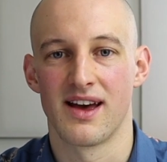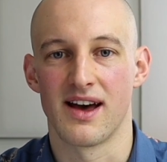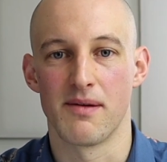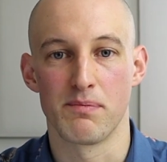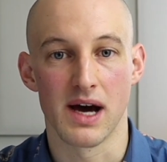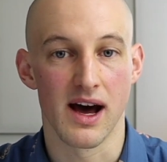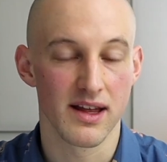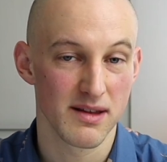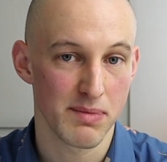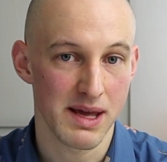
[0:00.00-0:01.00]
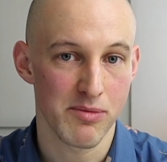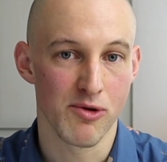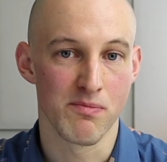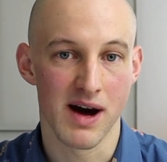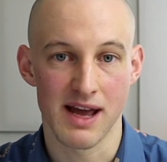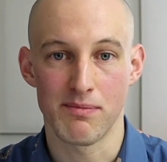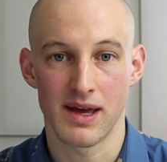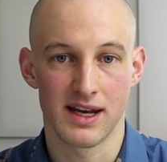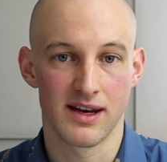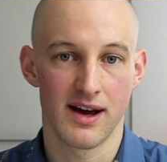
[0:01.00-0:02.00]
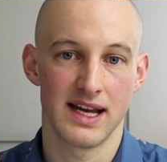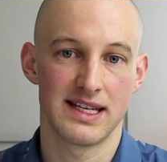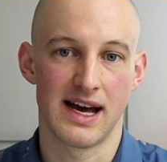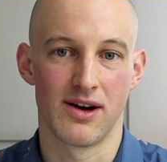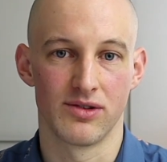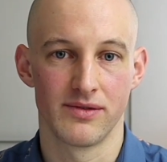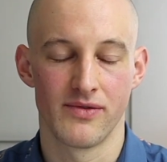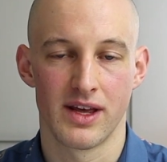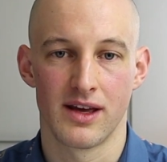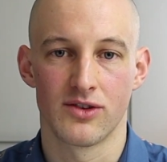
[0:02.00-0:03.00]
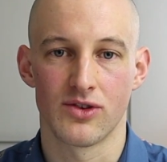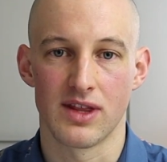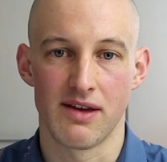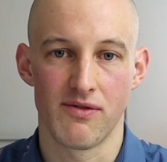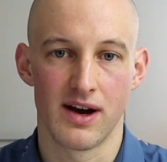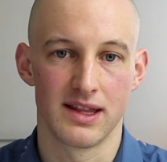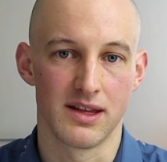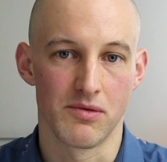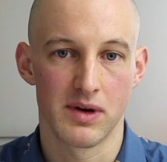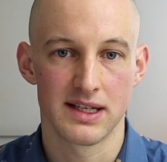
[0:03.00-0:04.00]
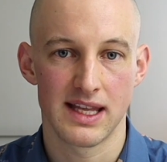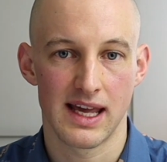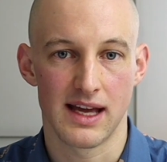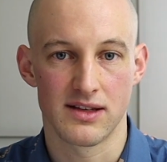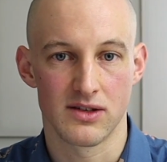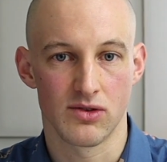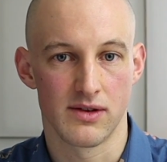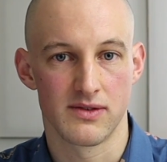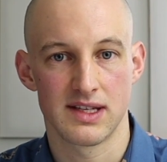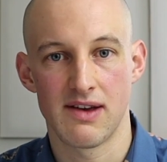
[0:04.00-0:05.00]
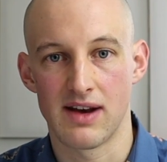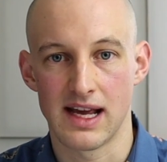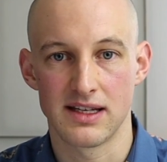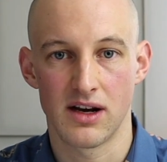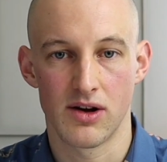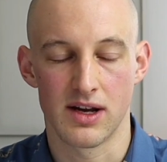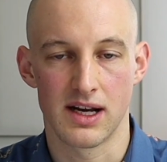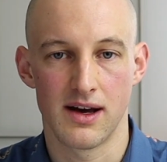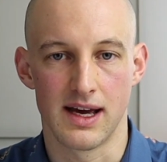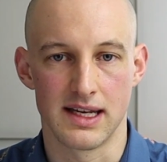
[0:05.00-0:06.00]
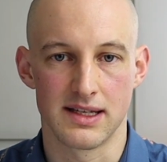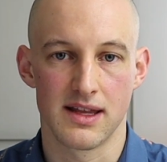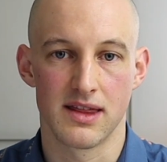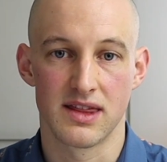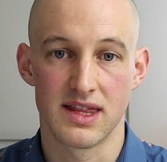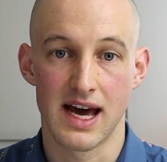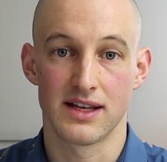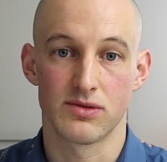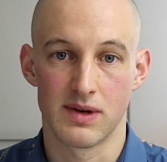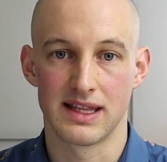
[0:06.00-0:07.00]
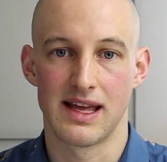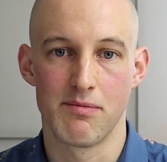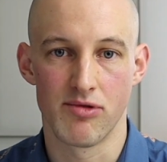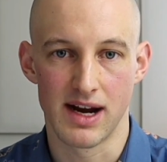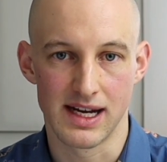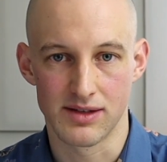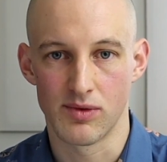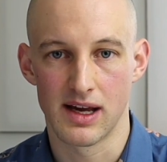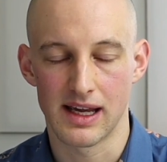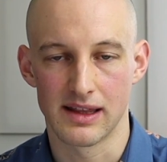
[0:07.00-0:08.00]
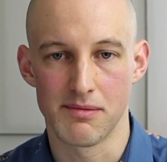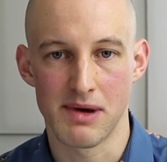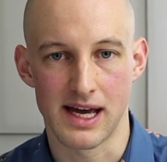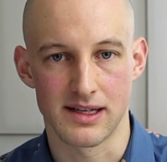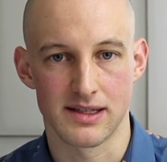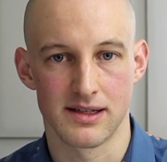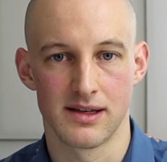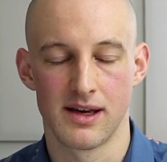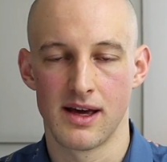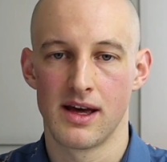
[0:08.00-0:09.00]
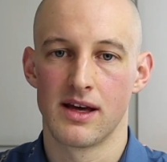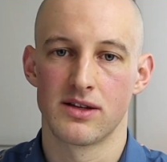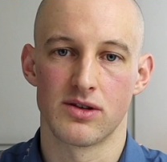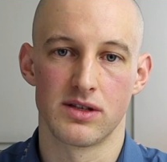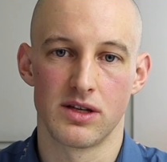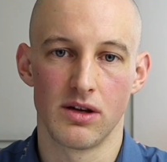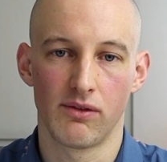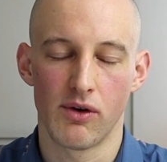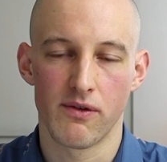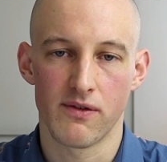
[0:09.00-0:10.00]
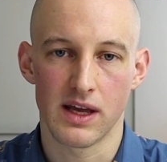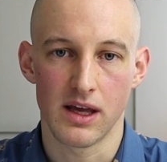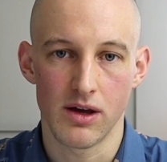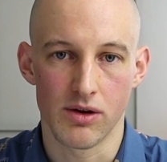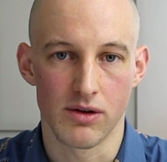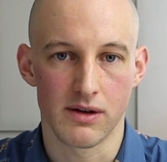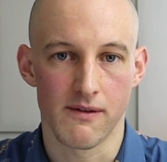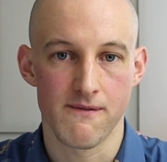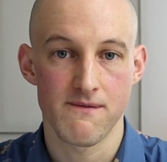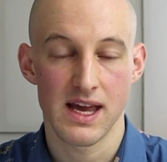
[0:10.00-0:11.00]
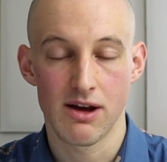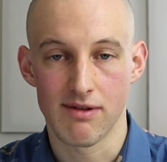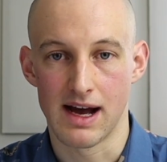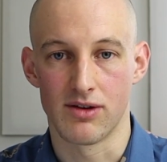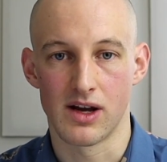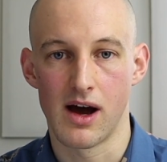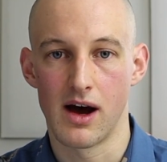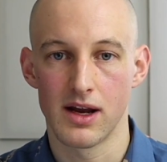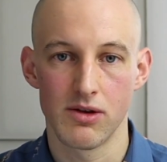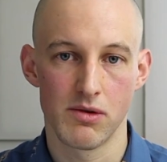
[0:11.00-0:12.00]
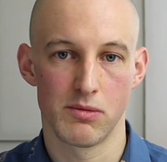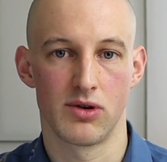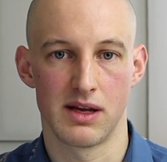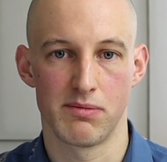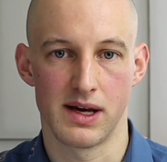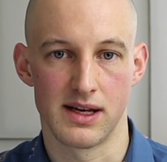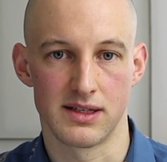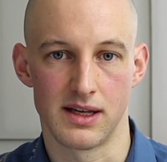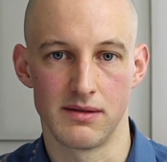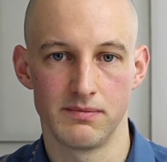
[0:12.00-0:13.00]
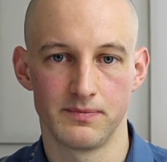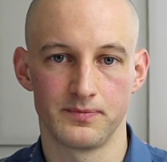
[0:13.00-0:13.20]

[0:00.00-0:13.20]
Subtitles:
But other people might be a night owl, so they find that once they get to sort of 7, 8 o'clock at night, that's when their brain is working the best. So it's useful for you to figure out, are you a morning person?